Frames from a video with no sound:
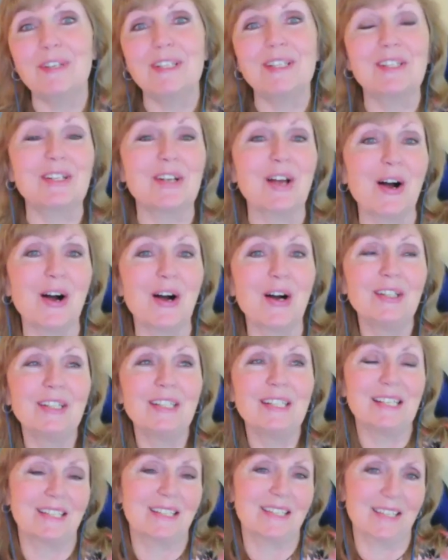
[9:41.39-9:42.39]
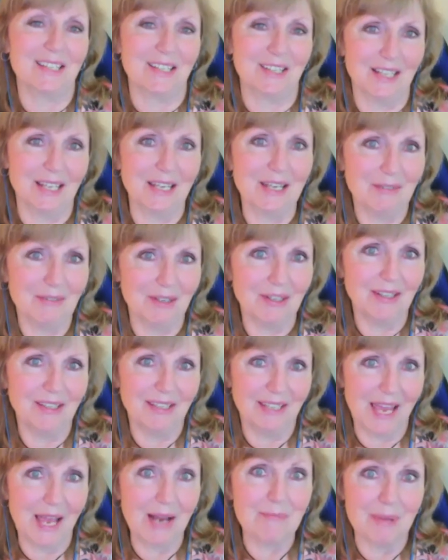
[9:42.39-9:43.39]
It's not necessarily
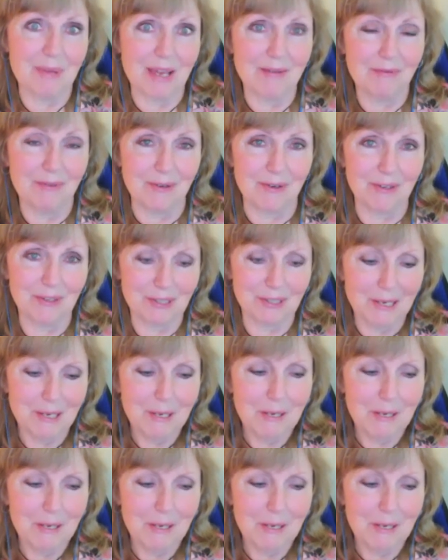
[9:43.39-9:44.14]
can be, of course.